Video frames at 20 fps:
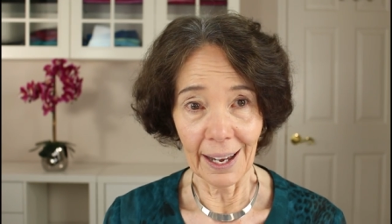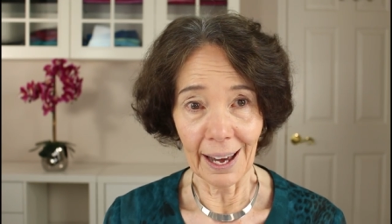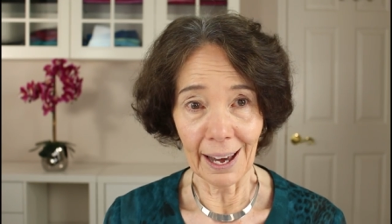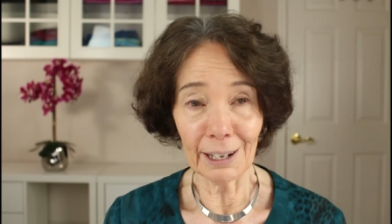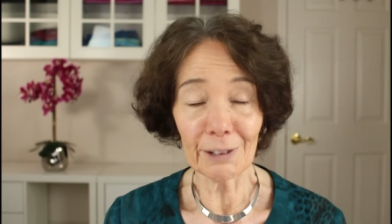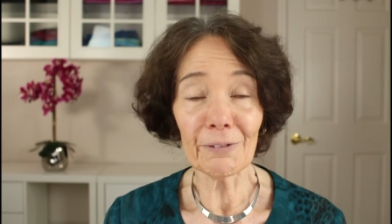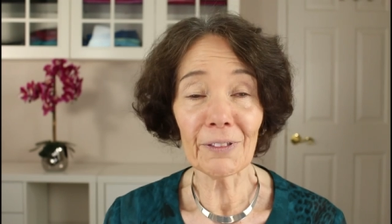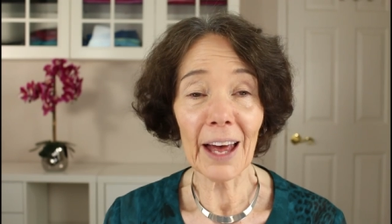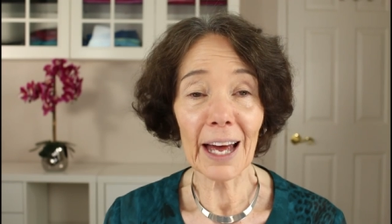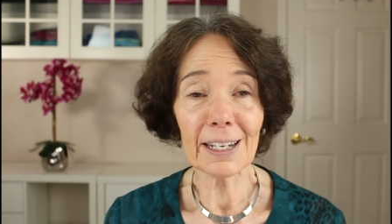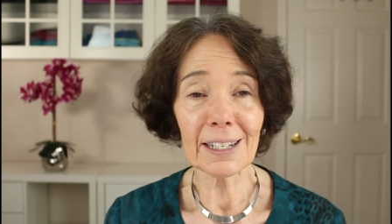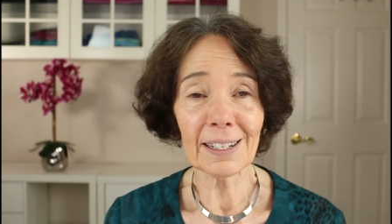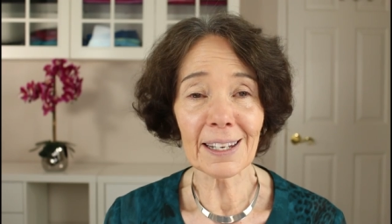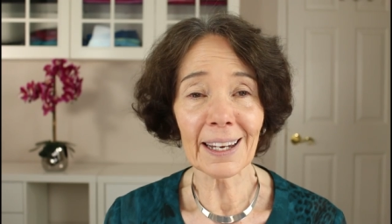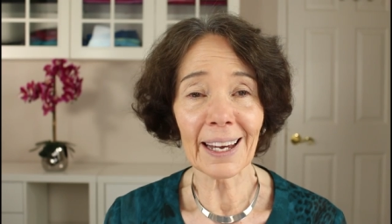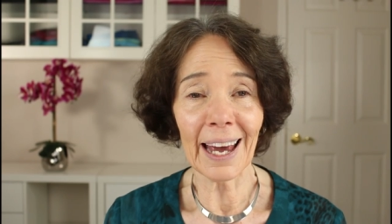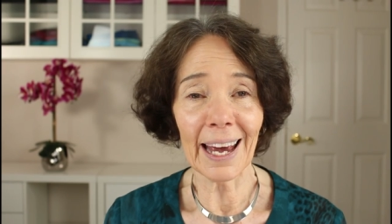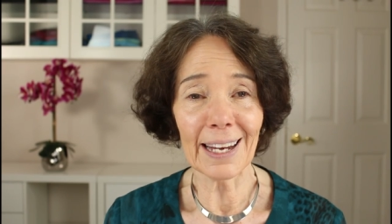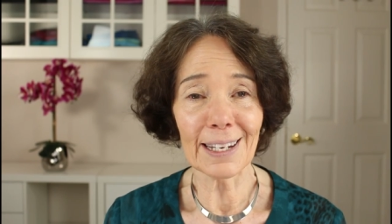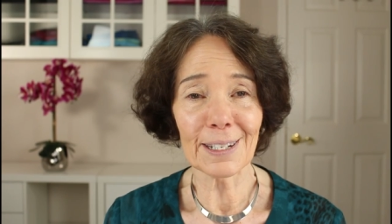And if that's
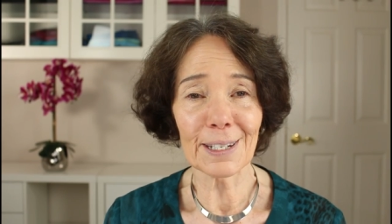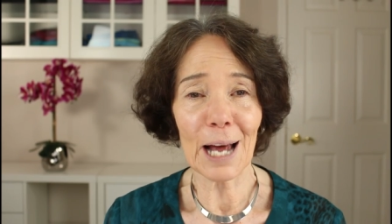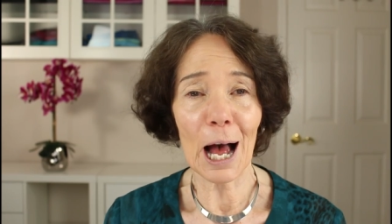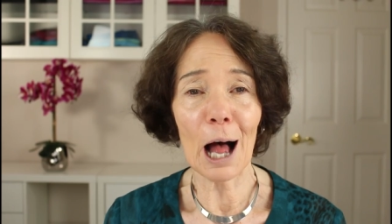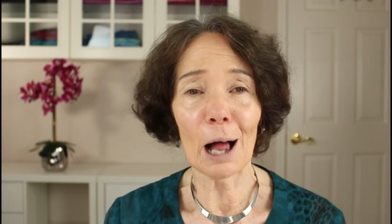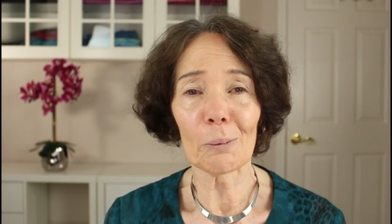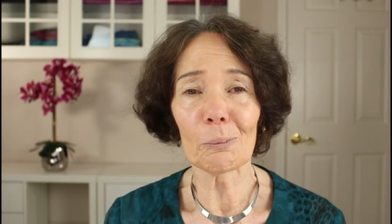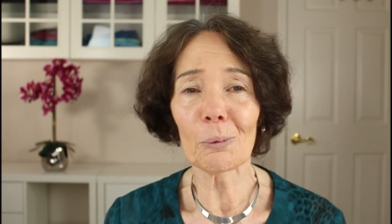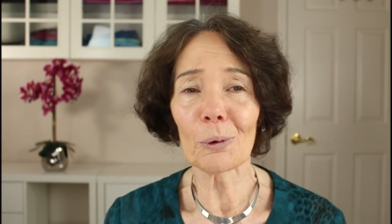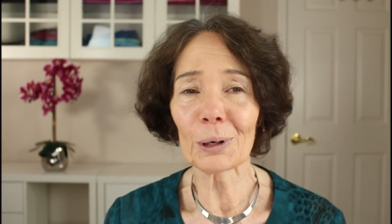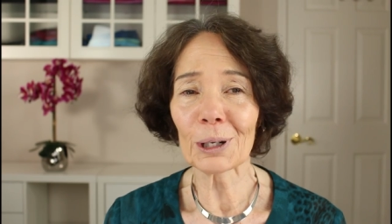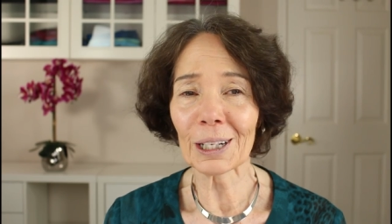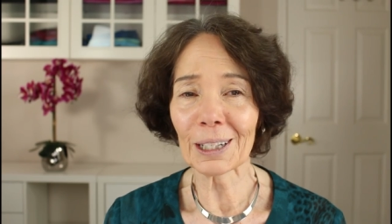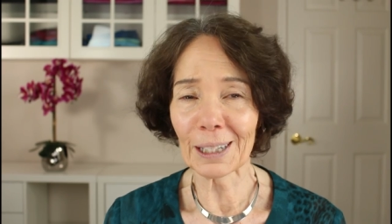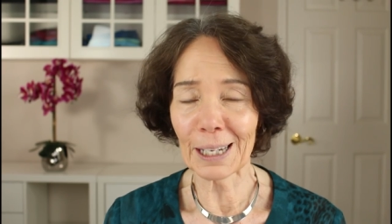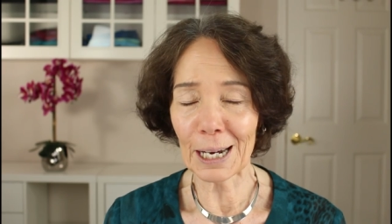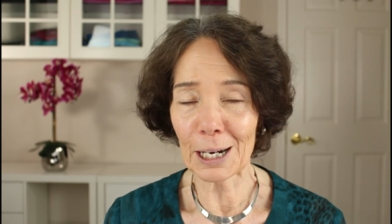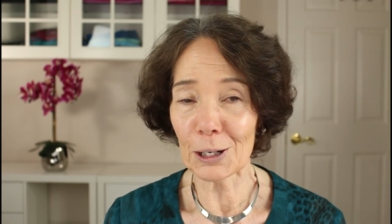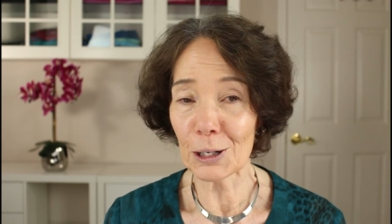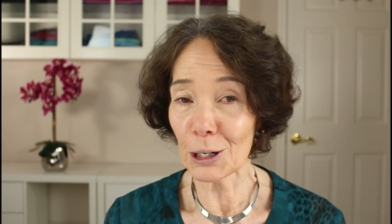the case, I'll put a
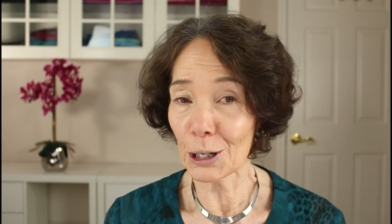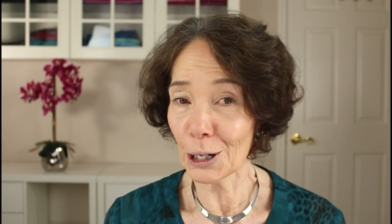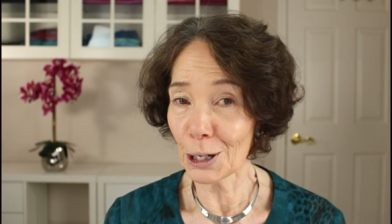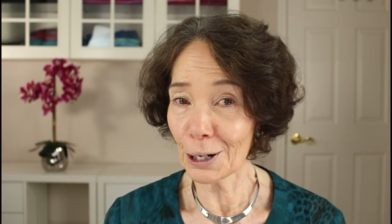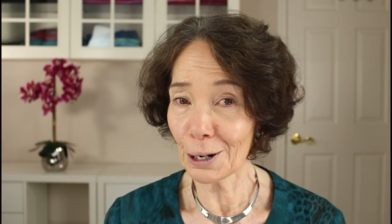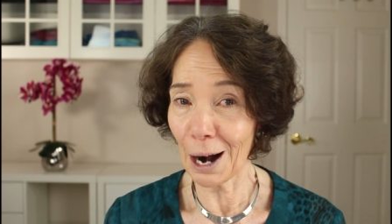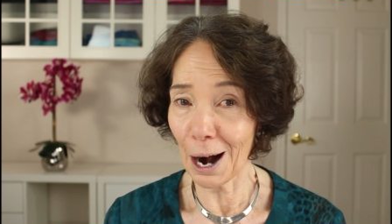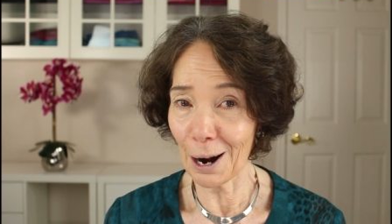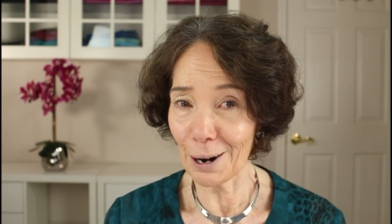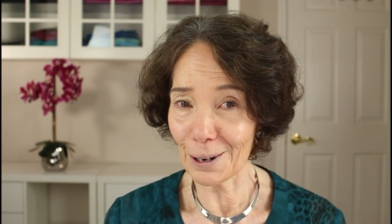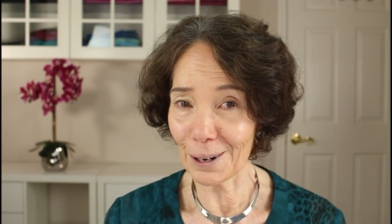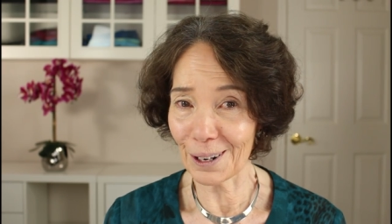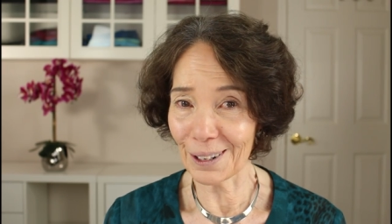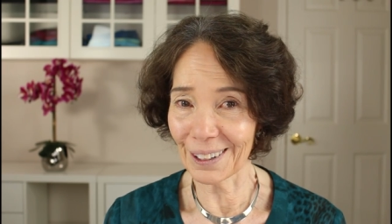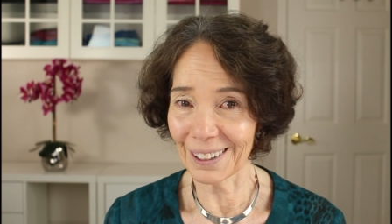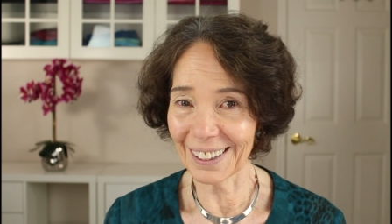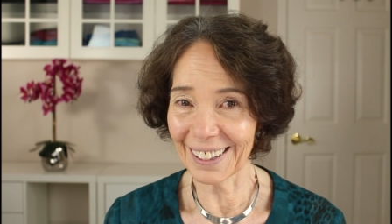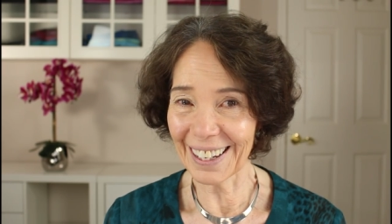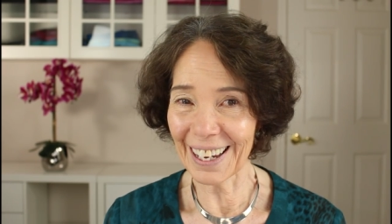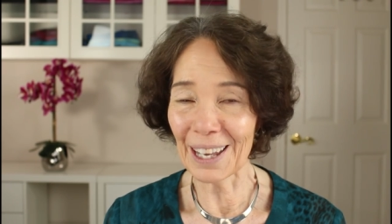link to her
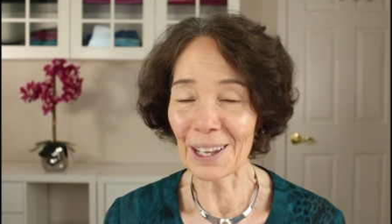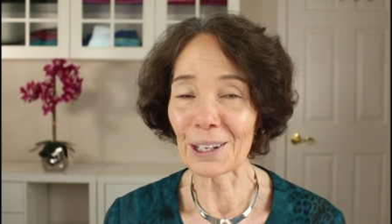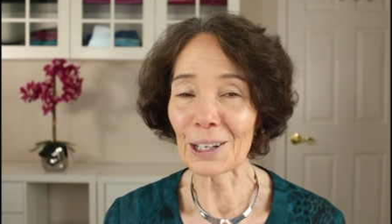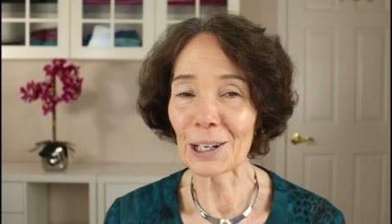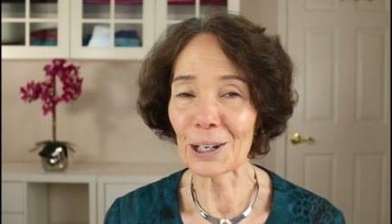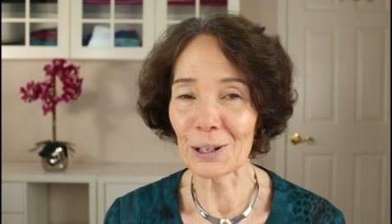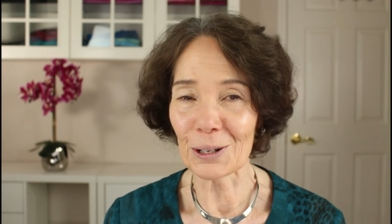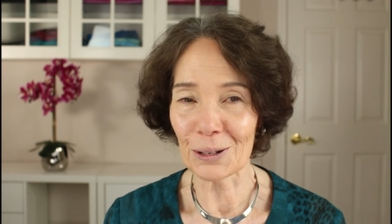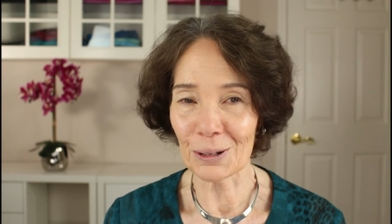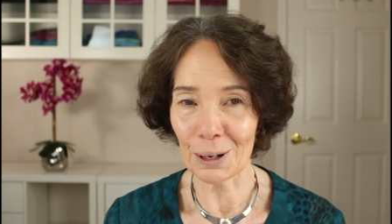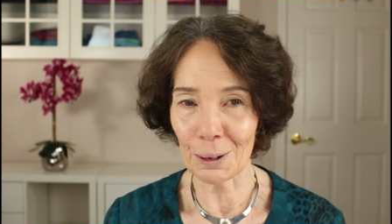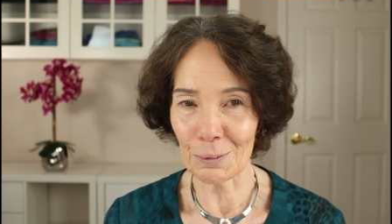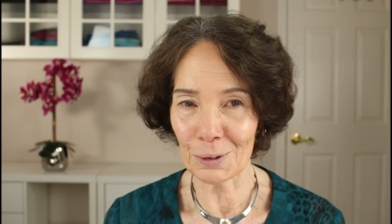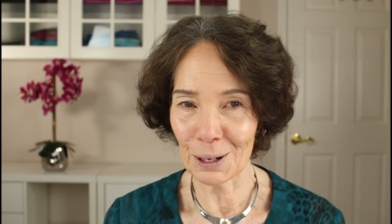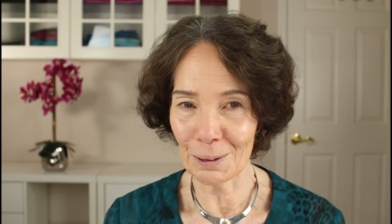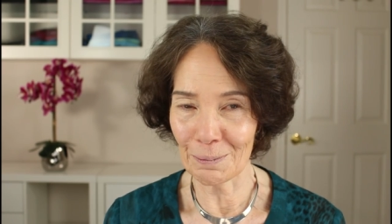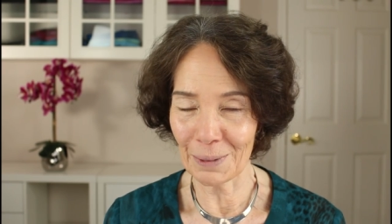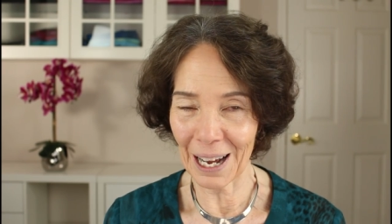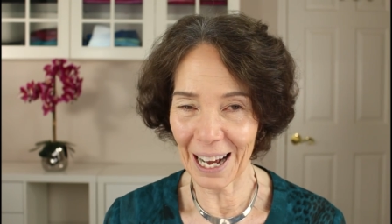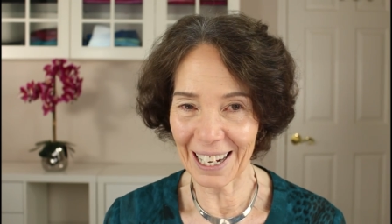article in the
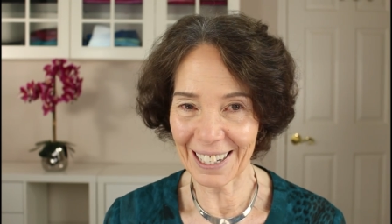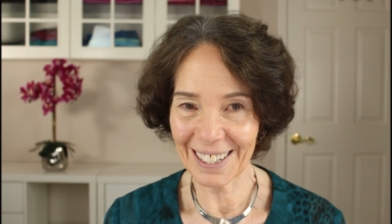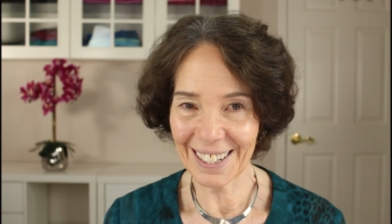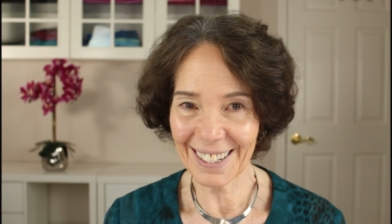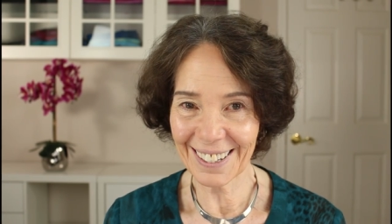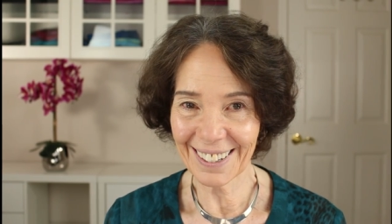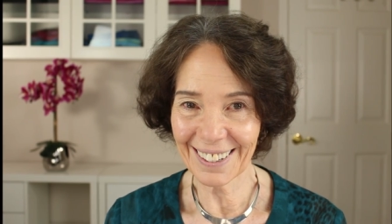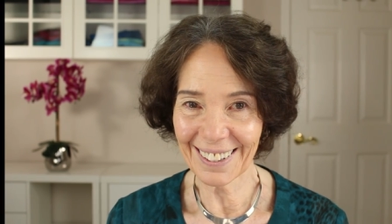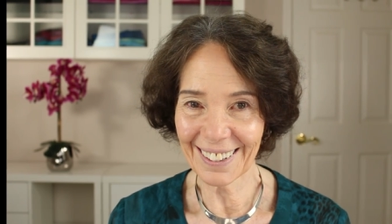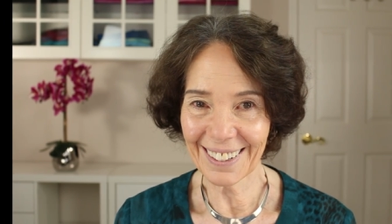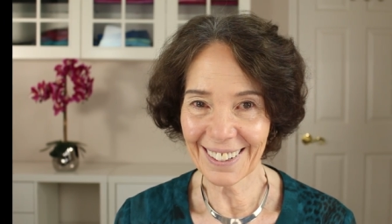description box.